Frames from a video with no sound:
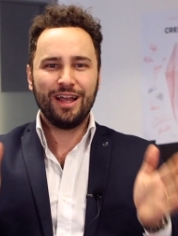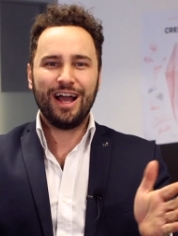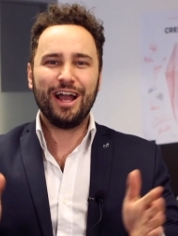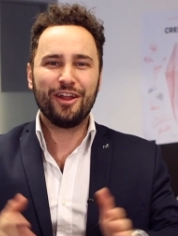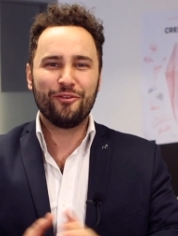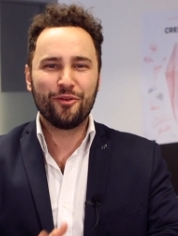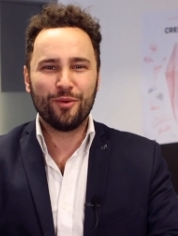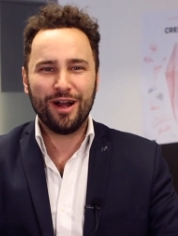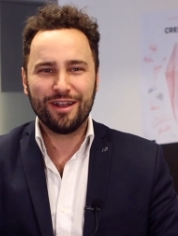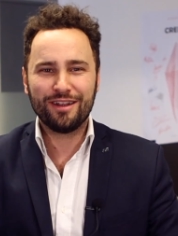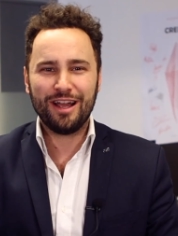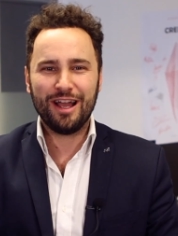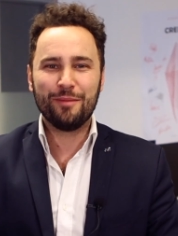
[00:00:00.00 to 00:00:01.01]
Hi
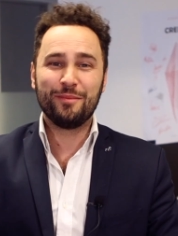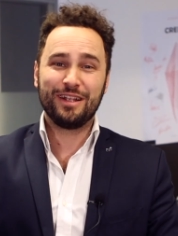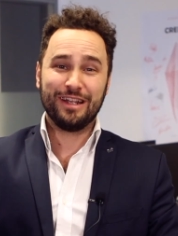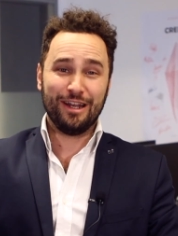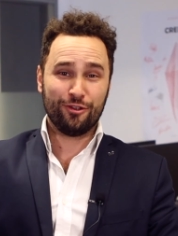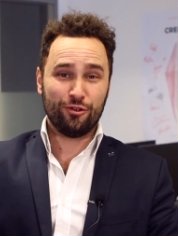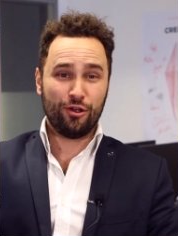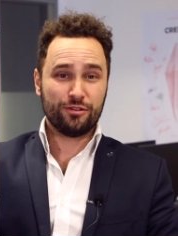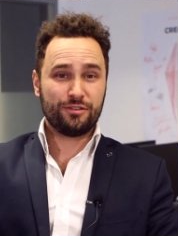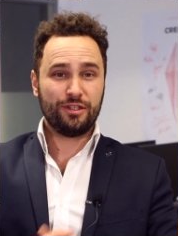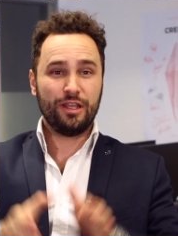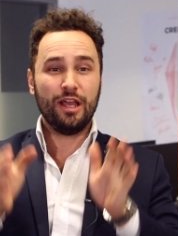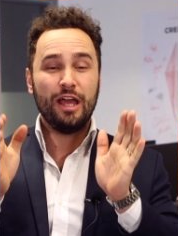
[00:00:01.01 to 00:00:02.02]
everyone, I'm Riccardo
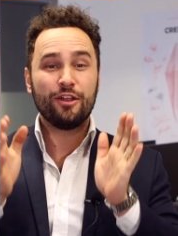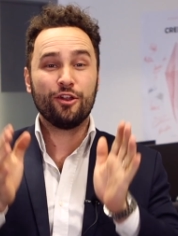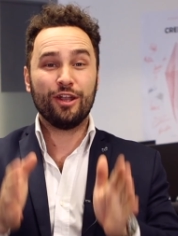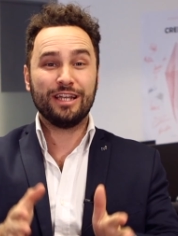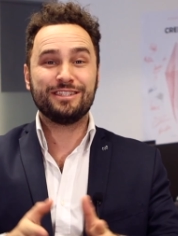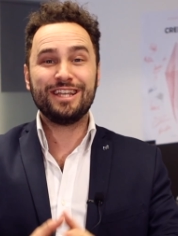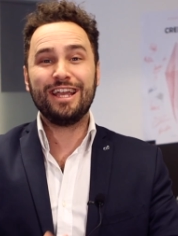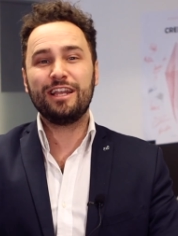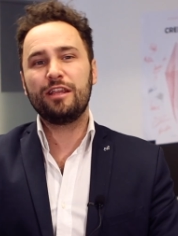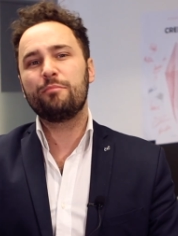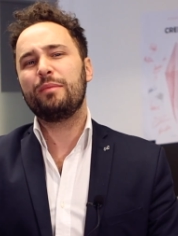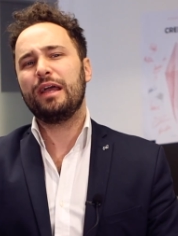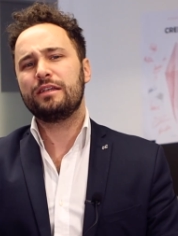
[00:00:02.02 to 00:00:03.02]
Osti, and on a
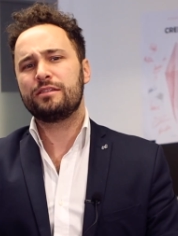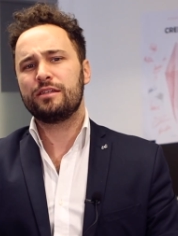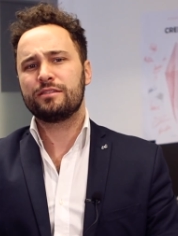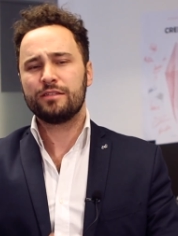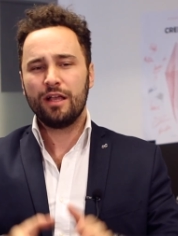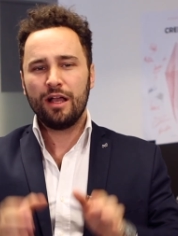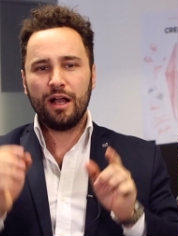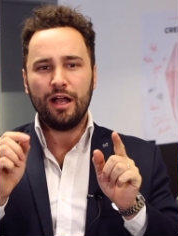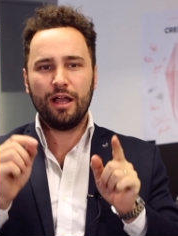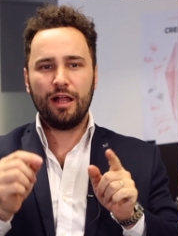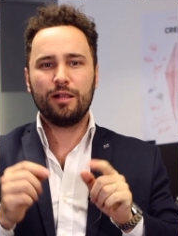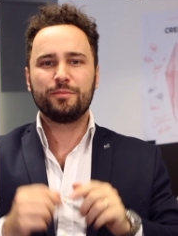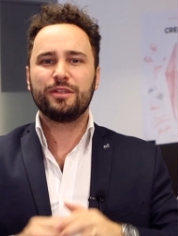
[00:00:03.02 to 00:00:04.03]
daily basis I
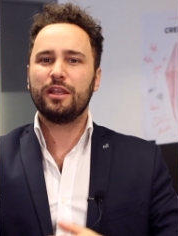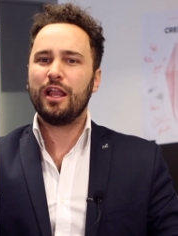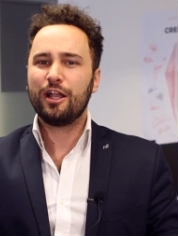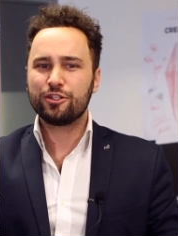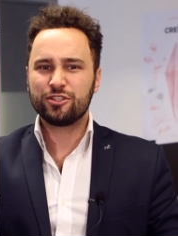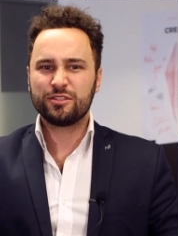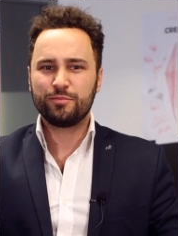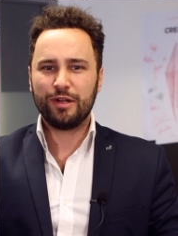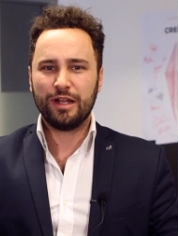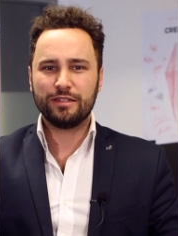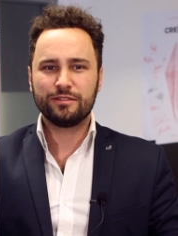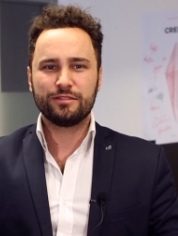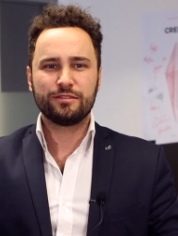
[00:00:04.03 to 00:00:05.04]
help the largest
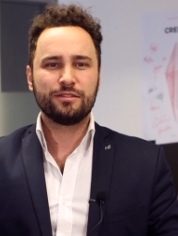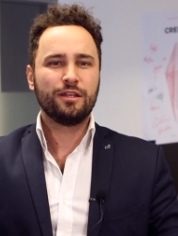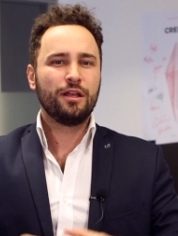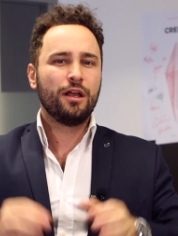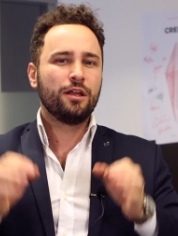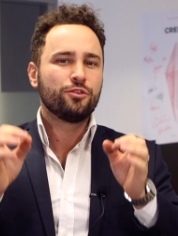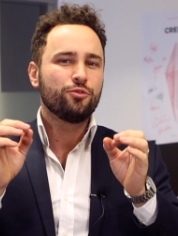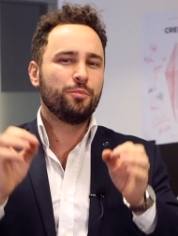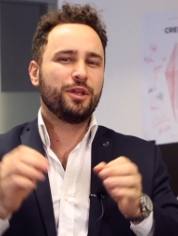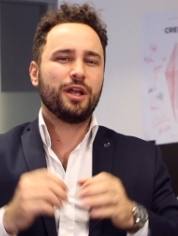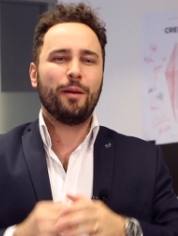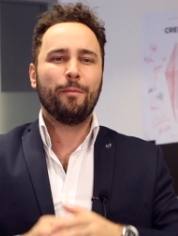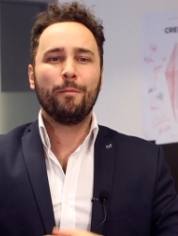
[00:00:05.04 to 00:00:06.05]
brands to
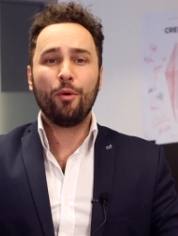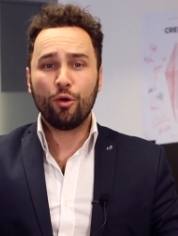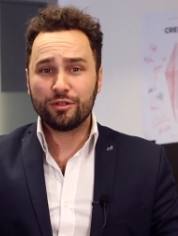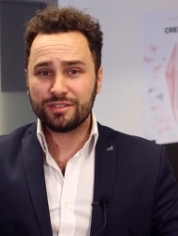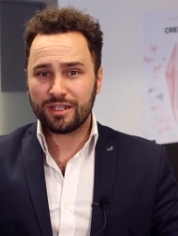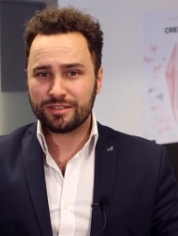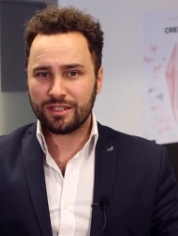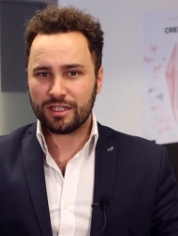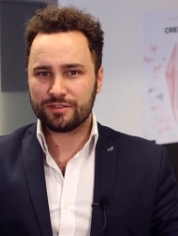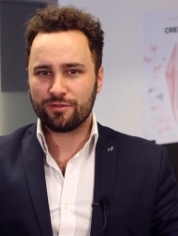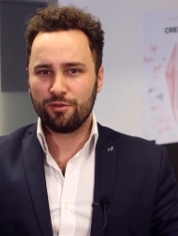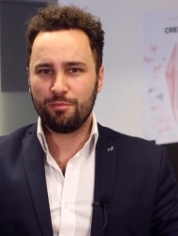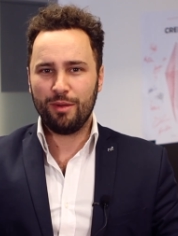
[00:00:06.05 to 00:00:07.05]
become more
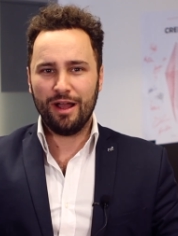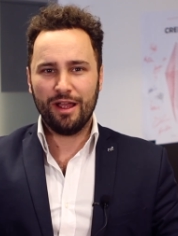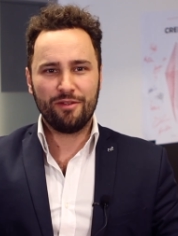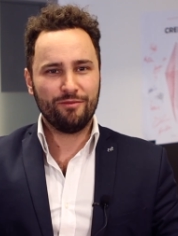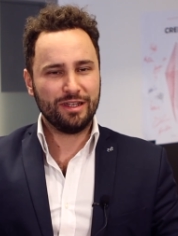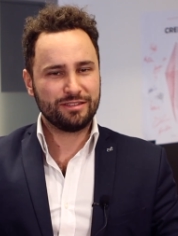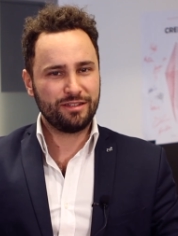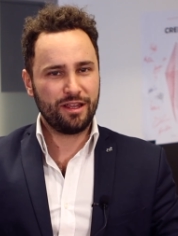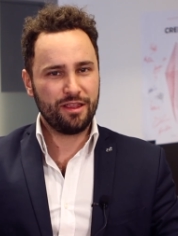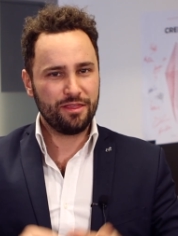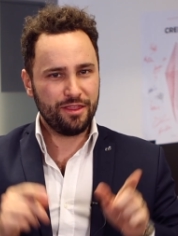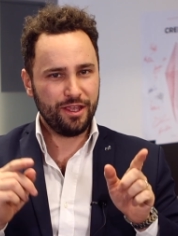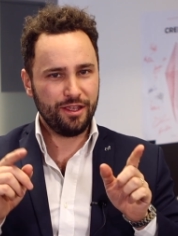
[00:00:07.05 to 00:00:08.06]
successful by investing
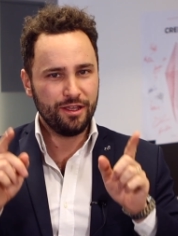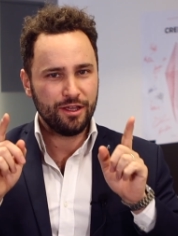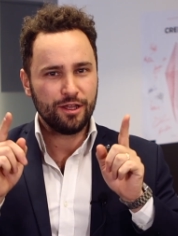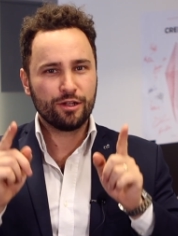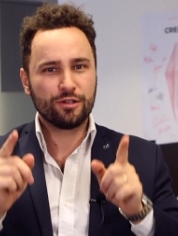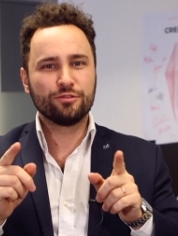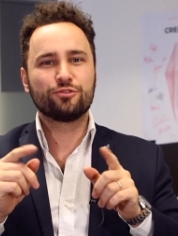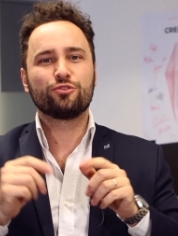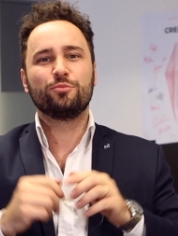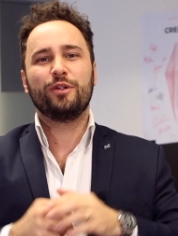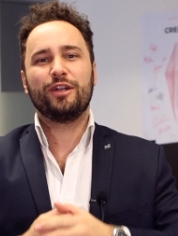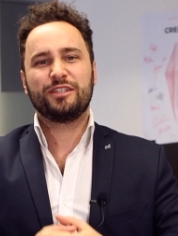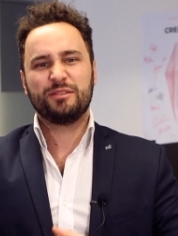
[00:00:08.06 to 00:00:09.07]
in the
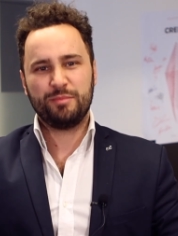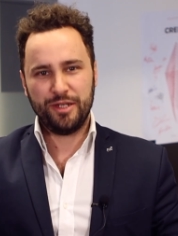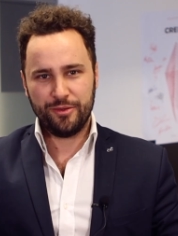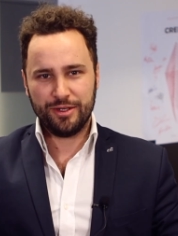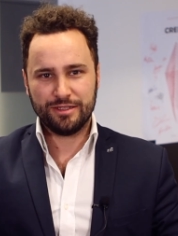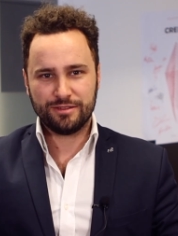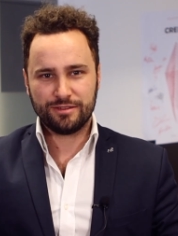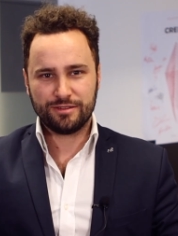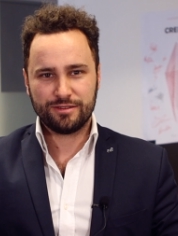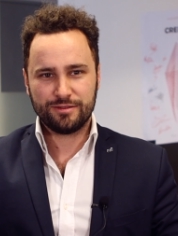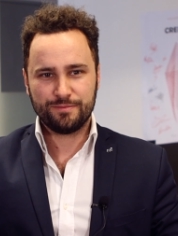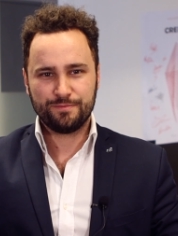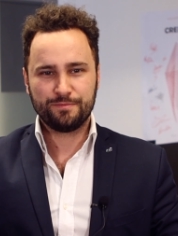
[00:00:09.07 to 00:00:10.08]
consumer
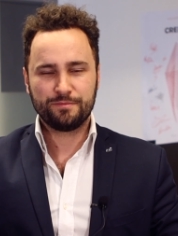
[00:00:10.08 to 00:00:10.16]
experience.